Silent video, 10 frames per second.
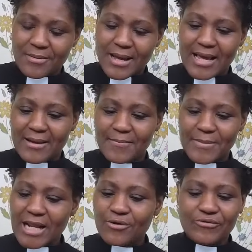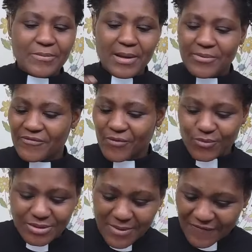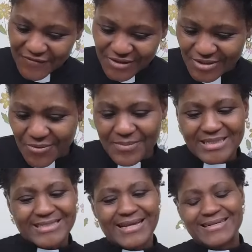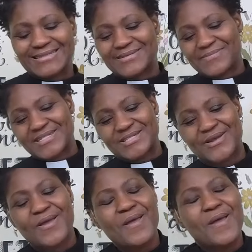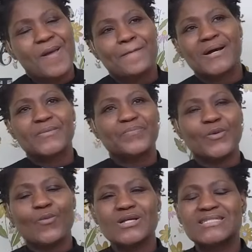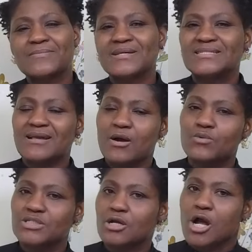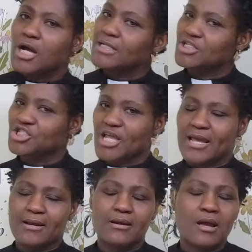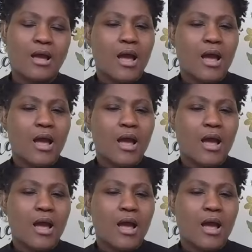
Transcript: I don't remember if it was my first or my second semester, but one semester I was in college and